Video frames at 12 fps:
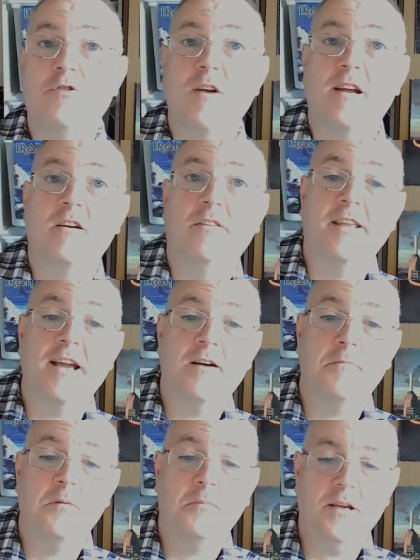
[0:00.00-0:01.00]
on the
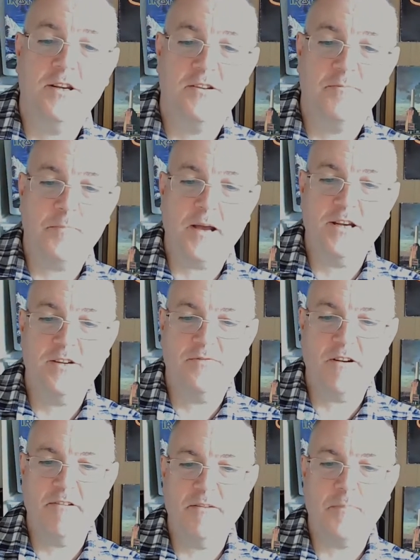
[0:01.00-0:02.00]
album. It's a
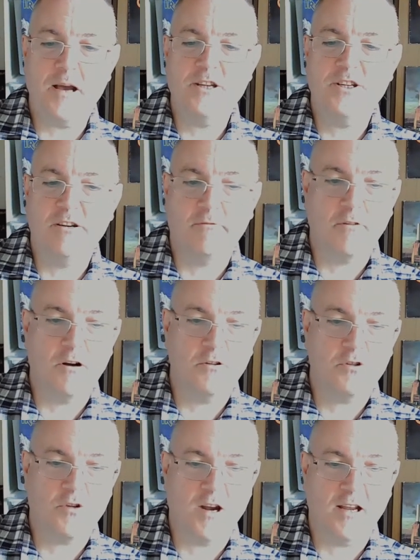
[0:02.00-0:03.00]
very basic rock
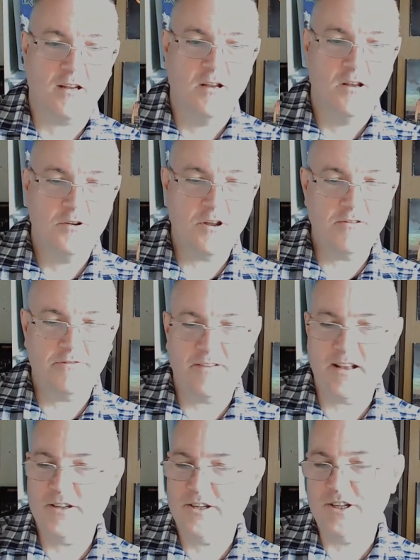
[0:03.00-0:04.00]
track. No
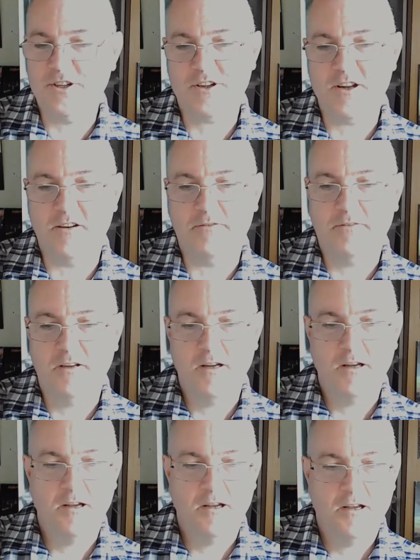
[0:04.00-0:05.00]
fancy stuff,
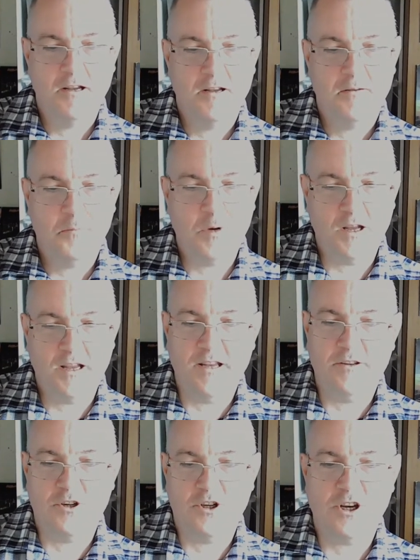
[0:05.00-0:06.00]
but it
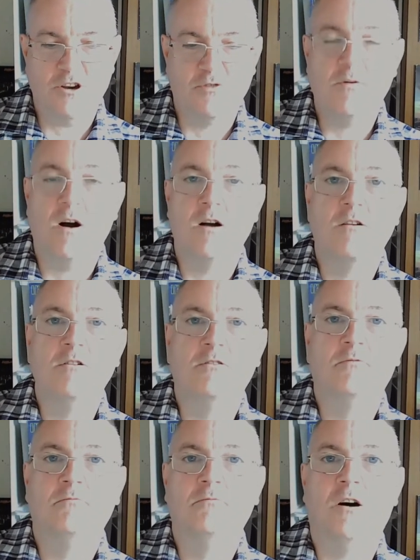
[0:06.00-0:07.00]
just shows what a good
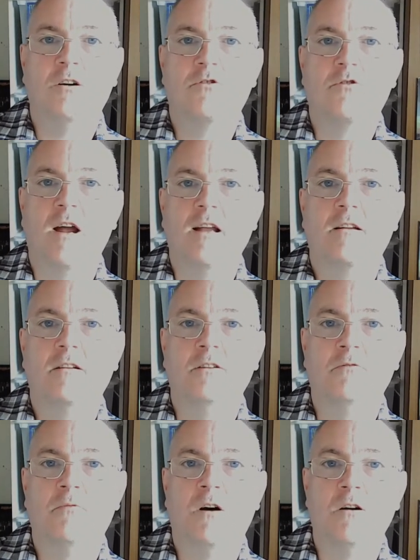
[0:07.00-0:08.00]
rock track and
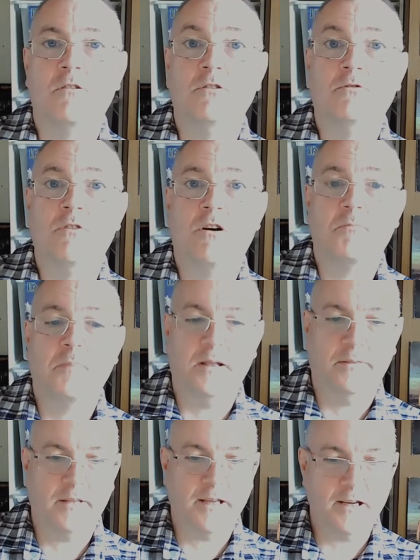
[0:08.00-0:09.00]
what a good rock band
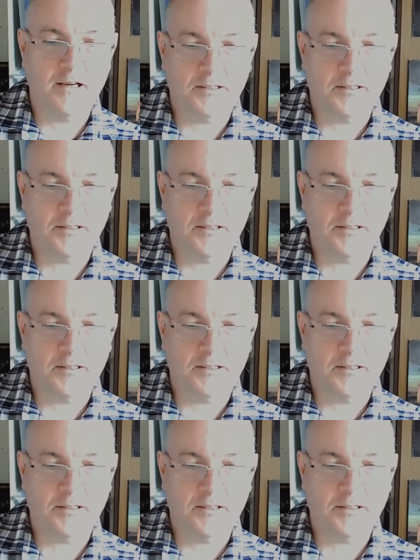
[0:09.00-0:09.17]
they are.